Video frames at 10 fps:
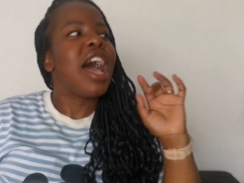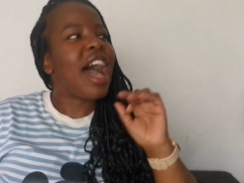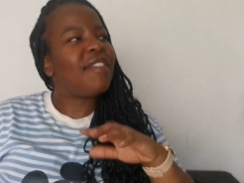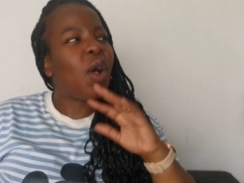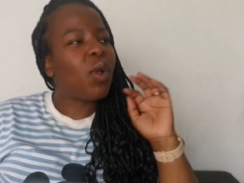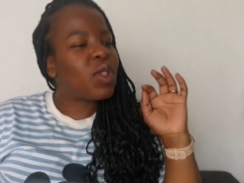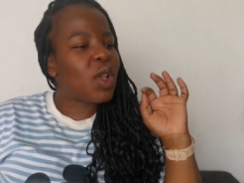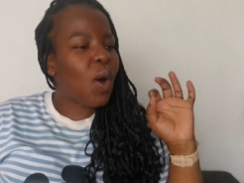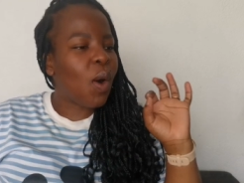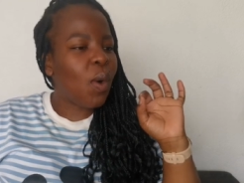i've
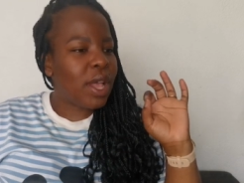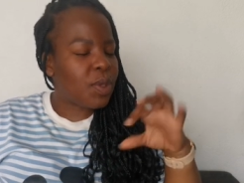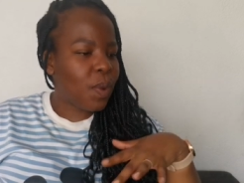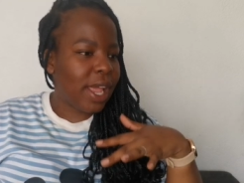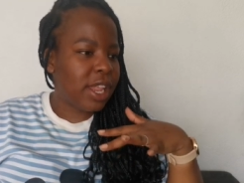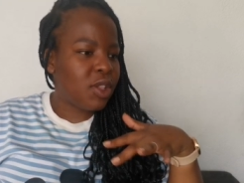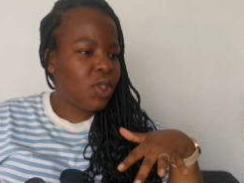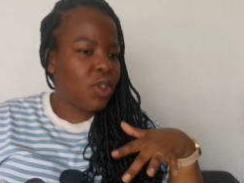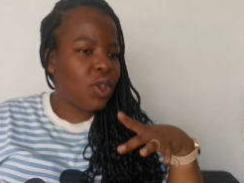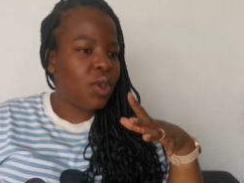also always wanted
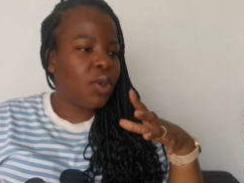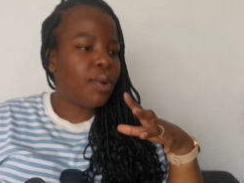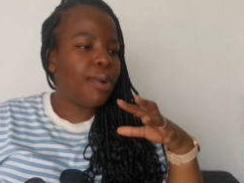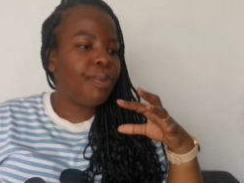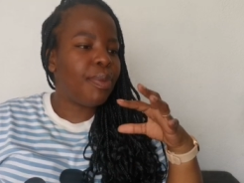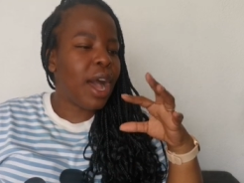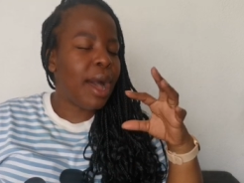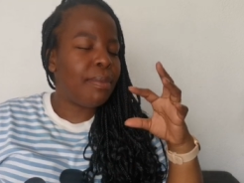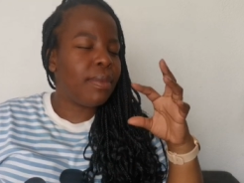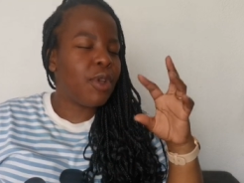to
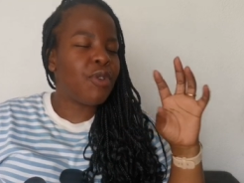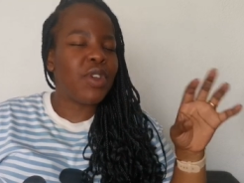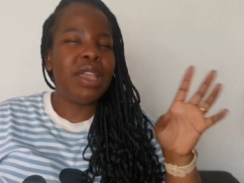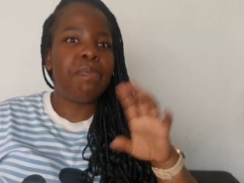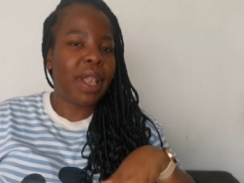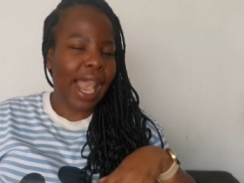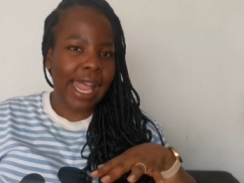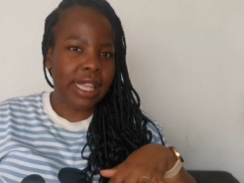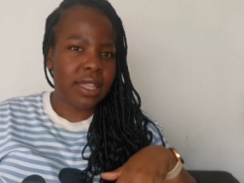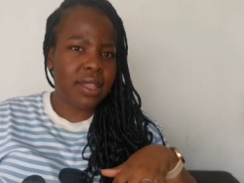um
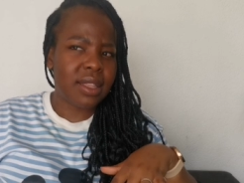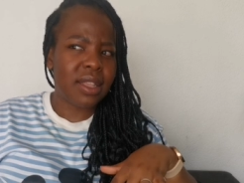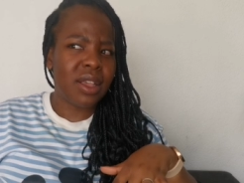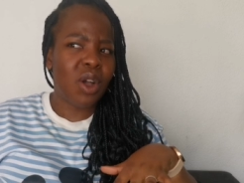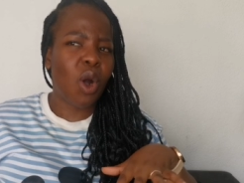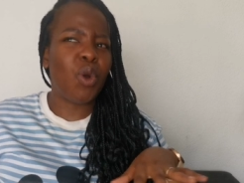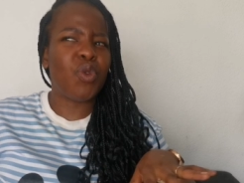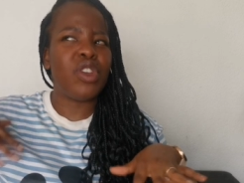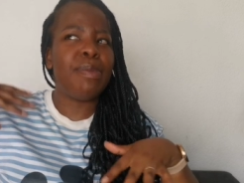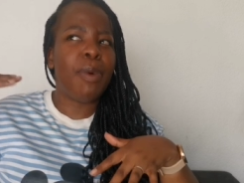replant or
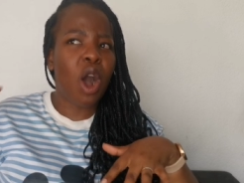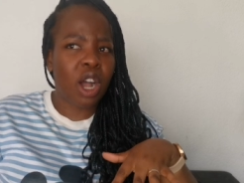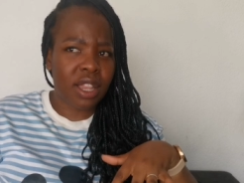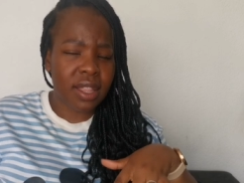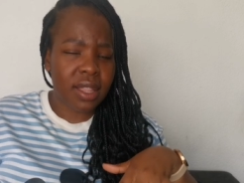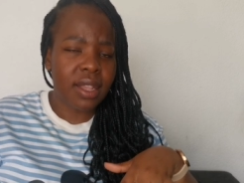repot